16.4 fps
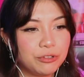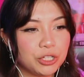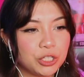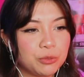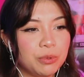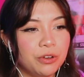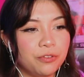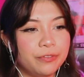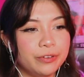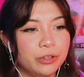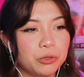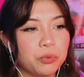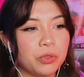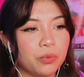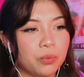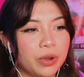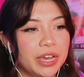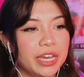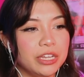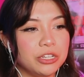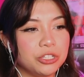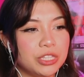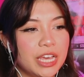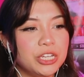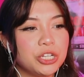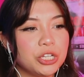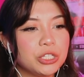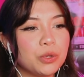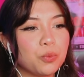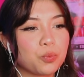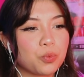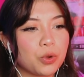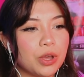just been filled with rage.
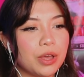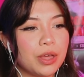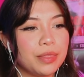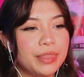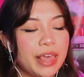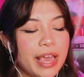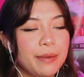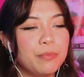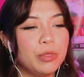They